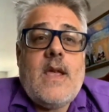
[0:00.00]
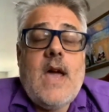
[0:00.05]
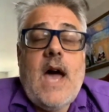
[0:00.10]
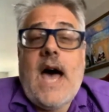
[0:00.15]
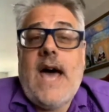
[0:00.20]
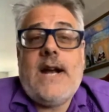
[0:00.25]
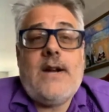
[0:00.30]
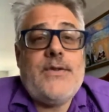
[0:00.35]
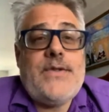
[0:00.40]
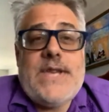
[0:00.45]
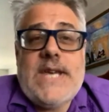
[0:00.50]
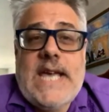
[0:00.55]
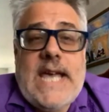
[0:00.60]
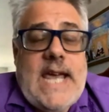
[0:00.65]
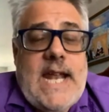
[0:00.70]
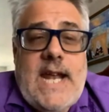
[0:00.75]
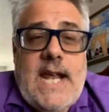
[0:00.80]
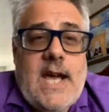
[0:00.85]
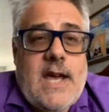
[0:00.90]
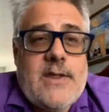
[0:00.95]
I don't think
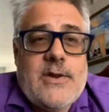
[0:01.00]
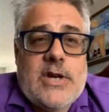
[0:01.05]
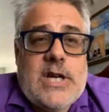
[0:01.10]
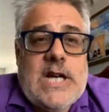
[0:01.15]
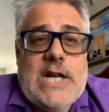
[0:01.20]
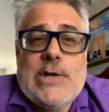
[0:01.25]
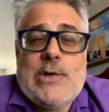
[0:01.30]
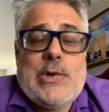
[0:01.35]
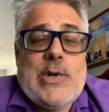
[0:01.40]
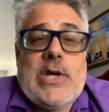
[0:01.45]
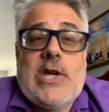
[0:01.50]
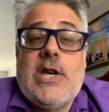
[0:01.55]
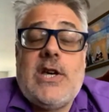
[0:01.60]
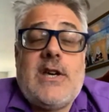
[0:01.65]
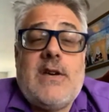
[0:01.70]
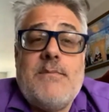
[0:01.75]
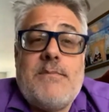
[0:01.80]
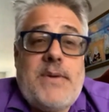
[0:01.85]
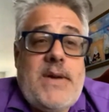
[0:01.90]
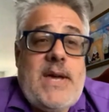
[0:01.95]
any other country could
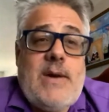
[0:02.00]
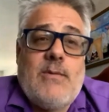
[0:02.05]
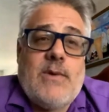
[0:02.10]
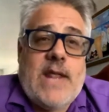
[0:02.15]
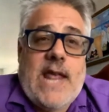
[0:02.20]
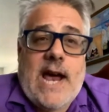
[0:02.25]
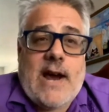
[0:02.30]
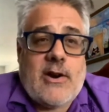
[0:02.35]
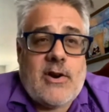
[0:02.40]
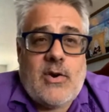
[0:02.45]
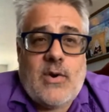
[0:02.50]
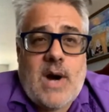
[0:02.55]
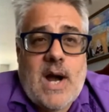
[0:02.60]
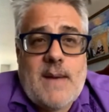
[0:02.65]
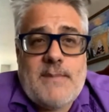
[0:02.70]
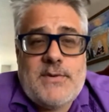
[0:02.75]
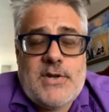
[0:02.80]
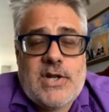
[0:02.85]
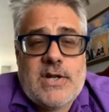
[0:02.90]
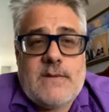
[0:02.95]
compete with our
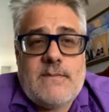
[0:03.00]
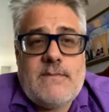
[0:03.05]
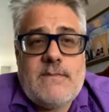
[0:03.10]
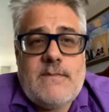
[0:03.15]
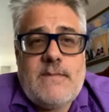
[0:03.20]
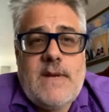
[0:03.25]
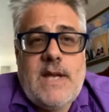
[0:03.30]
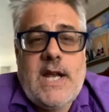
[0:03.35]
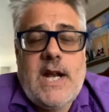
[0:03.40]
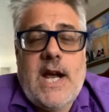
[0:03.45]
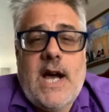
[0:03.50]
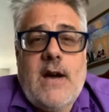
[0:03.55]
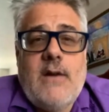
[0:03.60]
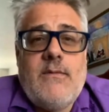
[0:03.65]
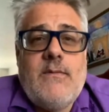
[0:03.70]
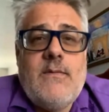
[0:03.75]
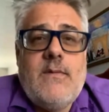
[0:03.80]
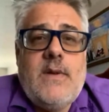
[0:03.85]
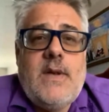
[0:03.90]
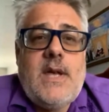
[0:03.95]
corruption, you know,
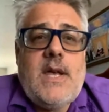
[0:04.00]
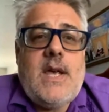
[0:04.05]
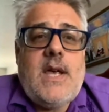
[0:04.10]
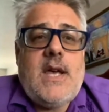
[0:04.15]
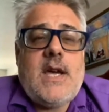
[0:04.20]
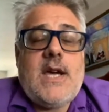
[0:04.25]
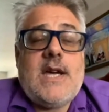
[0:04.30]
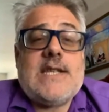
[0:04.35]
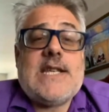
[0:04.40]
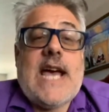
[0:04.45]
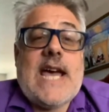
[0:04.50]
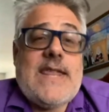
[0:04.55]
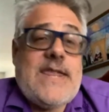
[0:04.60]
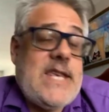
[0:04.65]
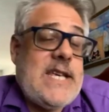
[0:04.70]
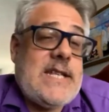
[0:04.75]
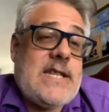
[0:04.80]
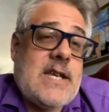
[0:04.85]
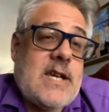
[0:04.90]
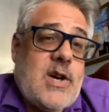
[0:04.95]
because I
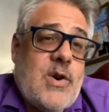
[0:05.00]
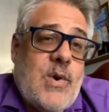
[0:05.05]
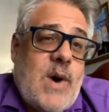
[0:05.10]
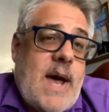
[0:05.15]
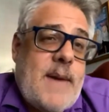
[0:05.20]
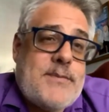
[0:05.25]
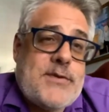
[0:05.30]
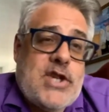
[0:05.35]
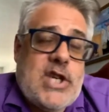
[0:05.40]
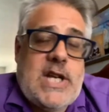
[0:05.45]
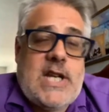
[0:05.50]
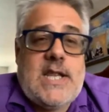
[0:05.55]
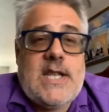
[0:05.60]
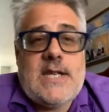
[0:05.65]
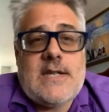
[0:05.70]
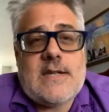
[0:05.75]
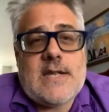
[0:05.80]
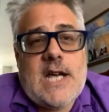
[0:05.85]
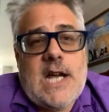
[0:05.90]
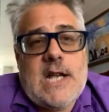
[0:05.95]
think the corruption in
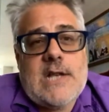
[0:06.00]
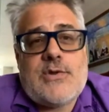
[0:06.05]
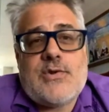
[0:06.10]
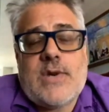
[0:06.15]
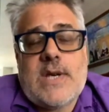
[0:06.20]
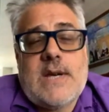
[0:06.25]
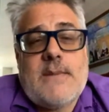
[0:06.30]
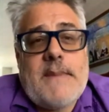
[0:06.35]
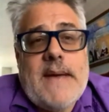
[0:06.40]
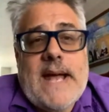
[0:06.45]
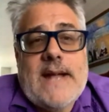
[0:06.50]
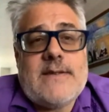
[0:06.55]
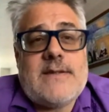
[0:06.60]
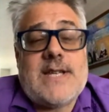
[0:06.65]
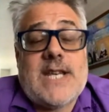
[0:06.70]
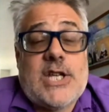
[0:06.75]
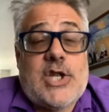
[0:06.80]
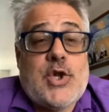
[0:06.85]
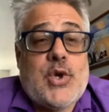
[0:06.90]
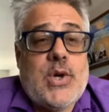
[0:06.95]
this country amounts
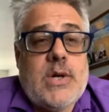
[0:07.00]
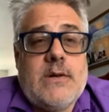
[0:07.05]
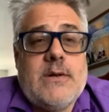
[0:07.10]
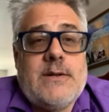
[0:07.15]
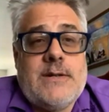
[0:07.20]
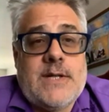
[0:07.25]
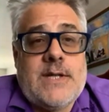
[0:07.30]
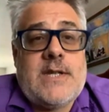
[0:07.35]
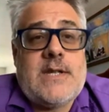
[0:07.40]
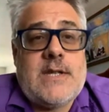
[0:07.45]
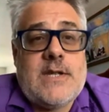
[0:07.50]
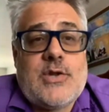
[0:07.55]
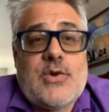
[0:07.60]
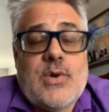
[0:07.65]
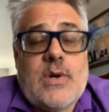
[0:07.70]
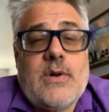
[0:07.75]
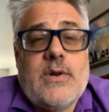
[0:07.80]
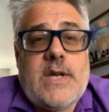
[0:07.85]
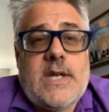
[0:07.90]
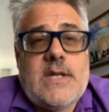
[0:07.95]
to trillions and
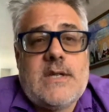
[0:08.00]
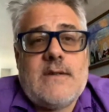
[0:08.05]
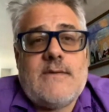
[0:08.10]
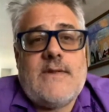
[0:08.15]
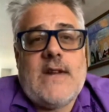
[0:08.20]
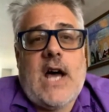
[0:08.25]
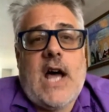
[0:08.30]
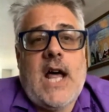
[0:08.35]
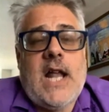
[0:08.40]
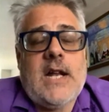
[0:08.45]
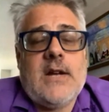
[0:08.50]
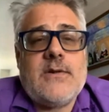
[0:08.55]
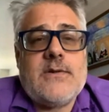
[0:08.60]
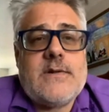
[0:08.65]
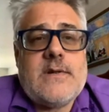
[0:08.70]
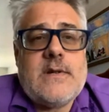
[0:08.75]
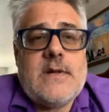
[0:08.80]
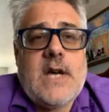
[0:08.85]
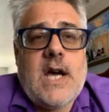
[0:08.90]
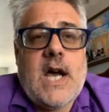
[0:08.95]
trillions of
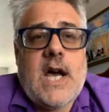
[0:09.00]
dollars.